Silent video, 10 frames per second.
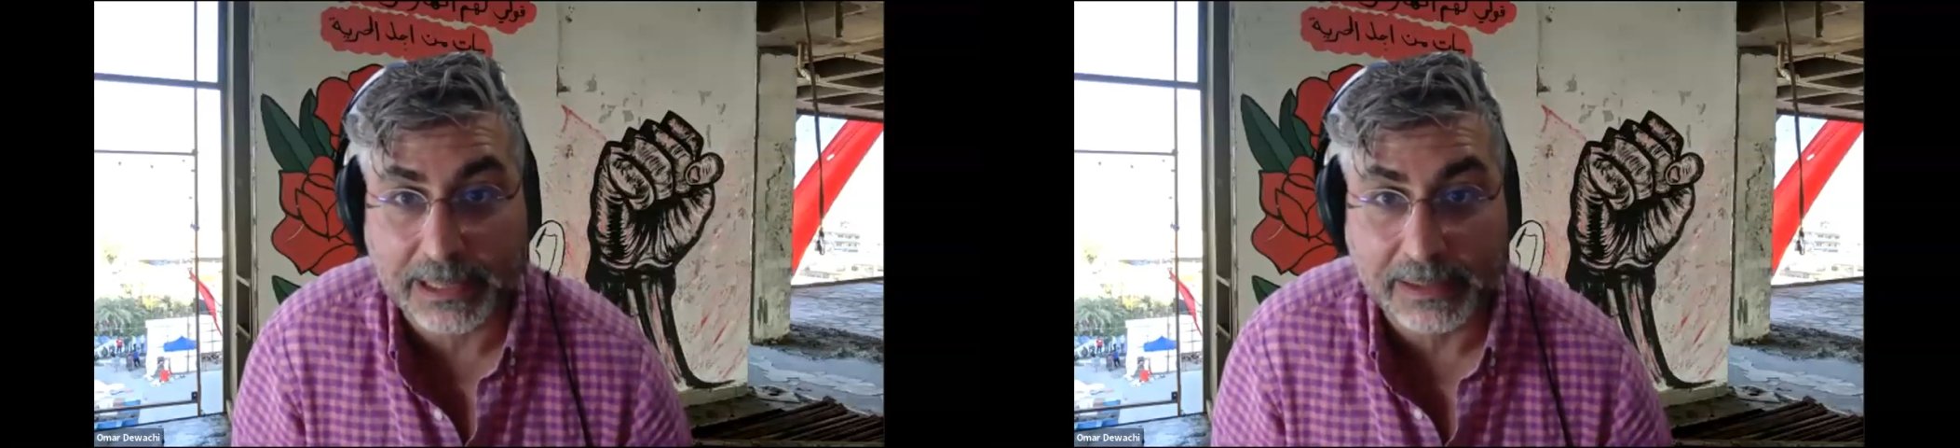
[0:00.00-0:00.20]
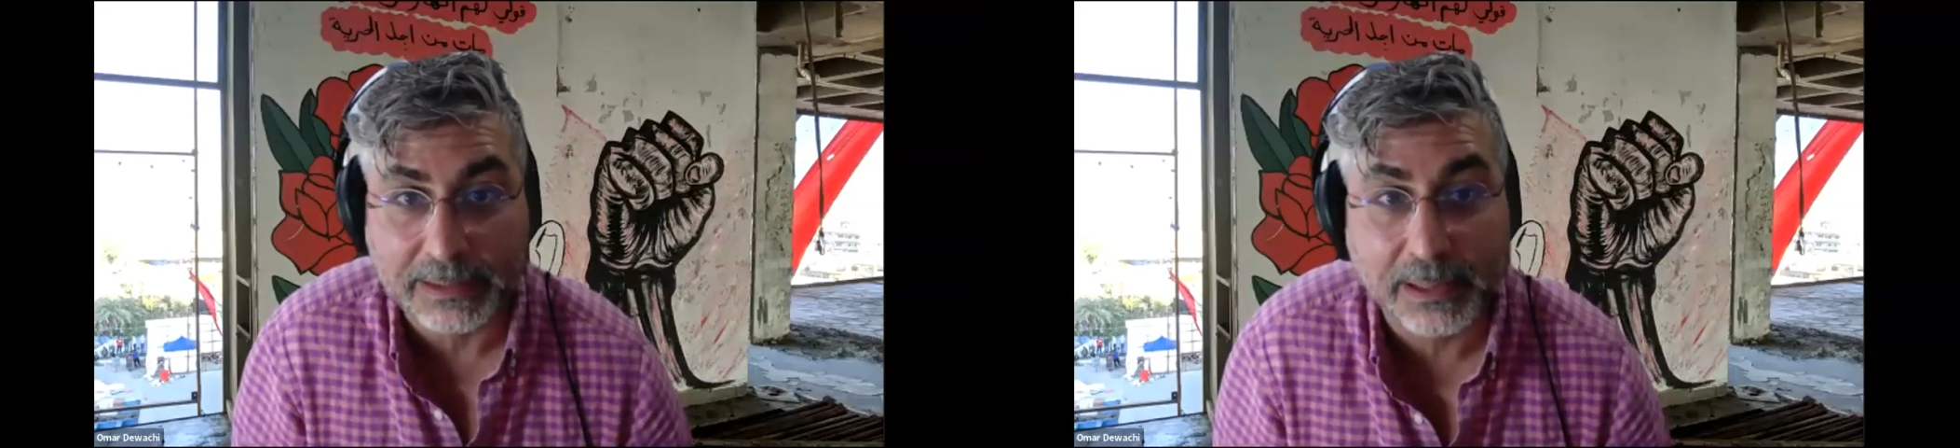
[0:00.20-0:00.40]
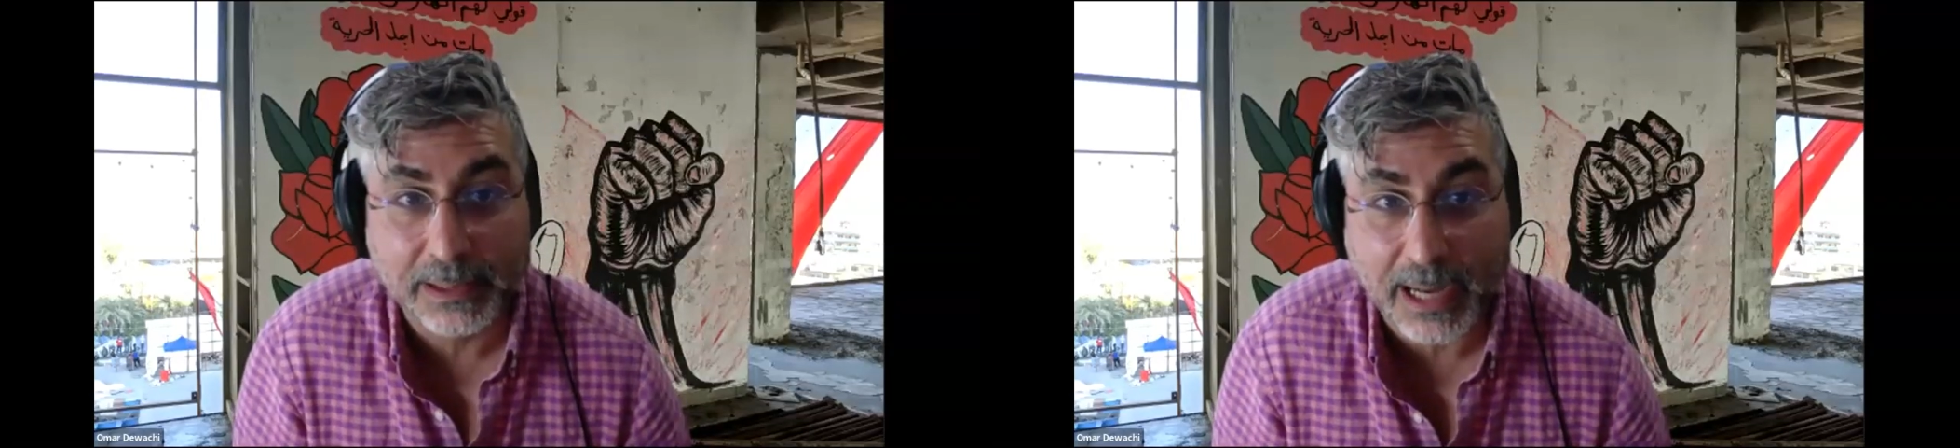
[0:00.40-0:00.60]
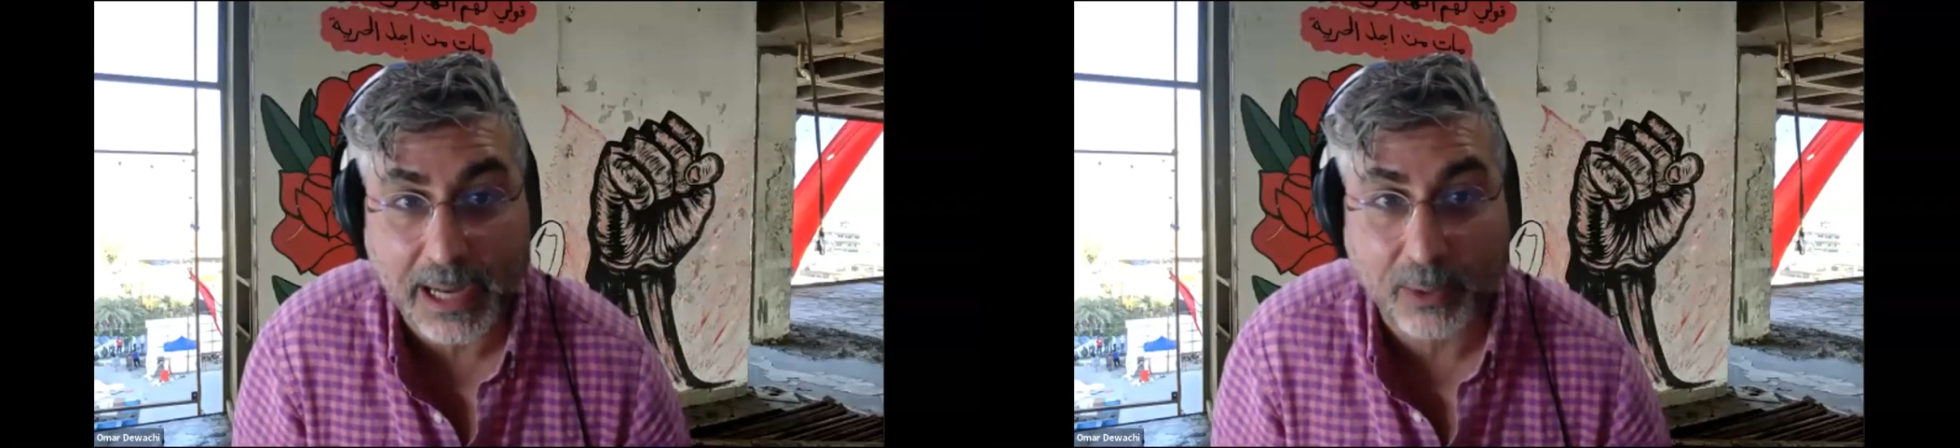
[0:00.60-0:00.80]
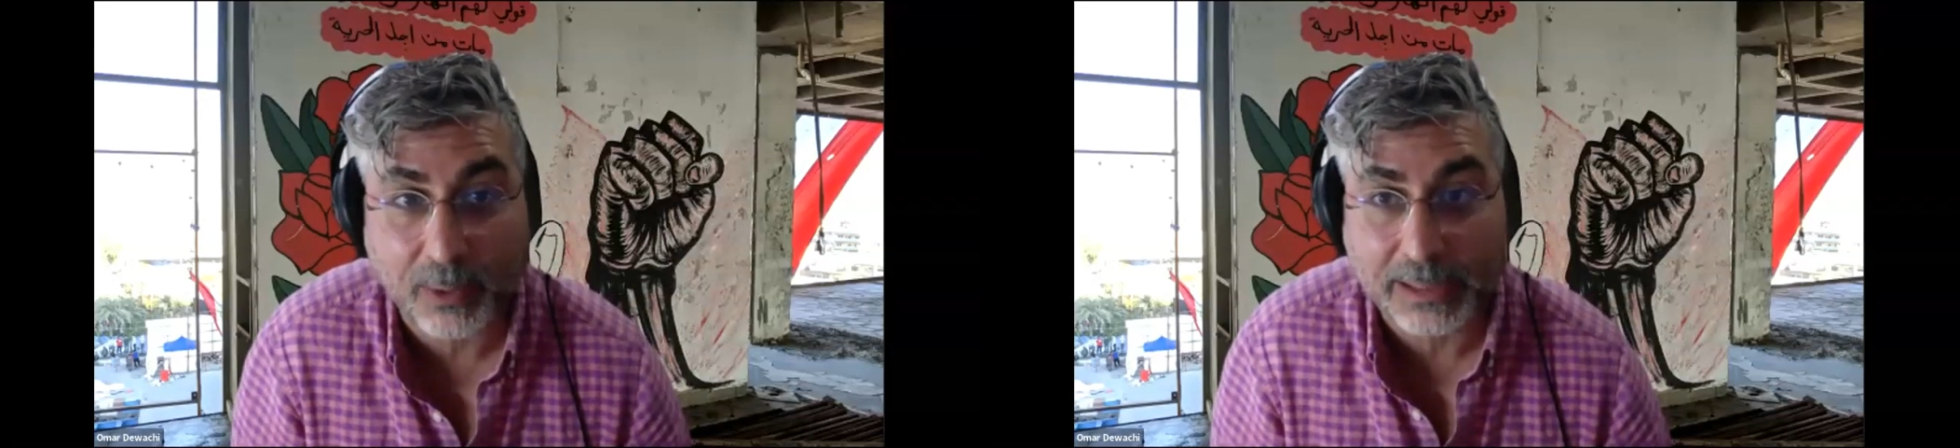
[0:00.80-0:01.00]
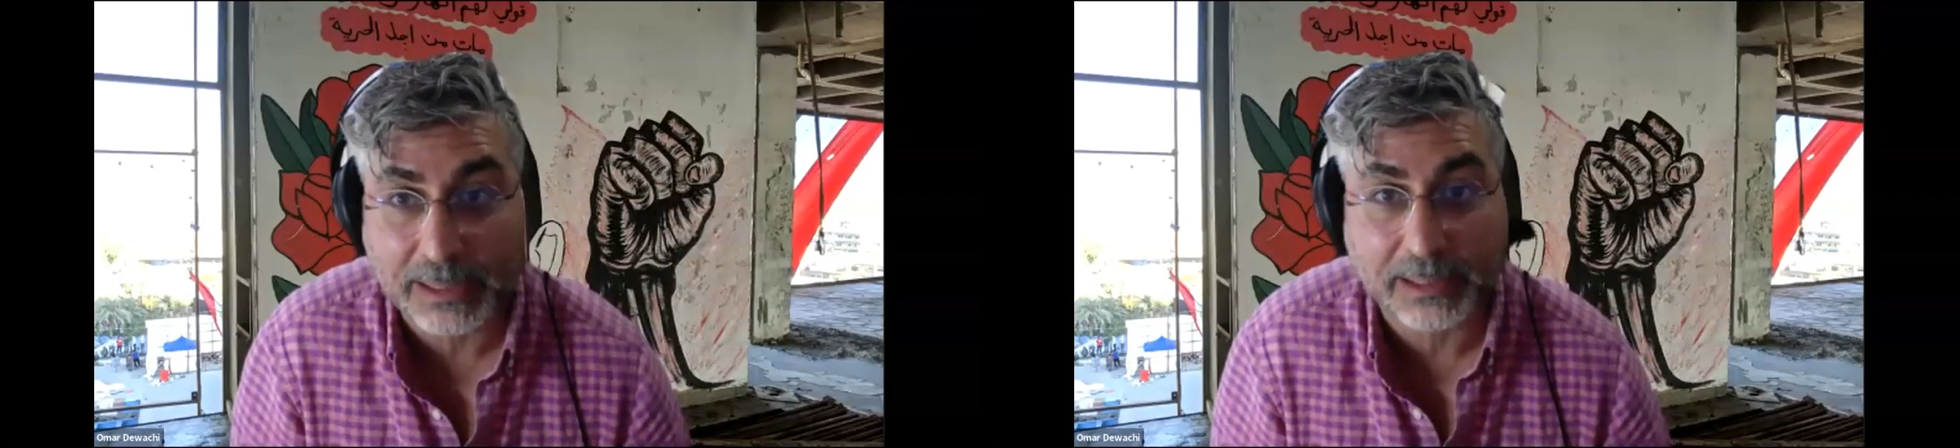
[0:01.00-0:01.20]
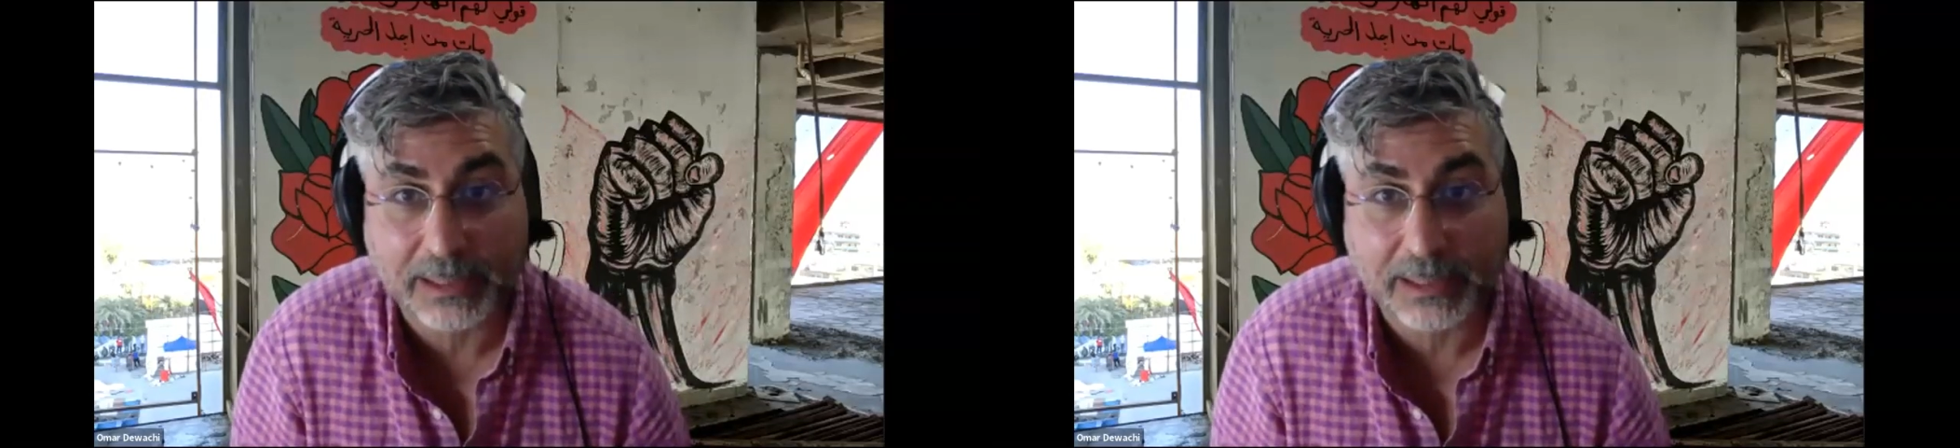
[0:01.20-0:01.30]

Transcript: until now I think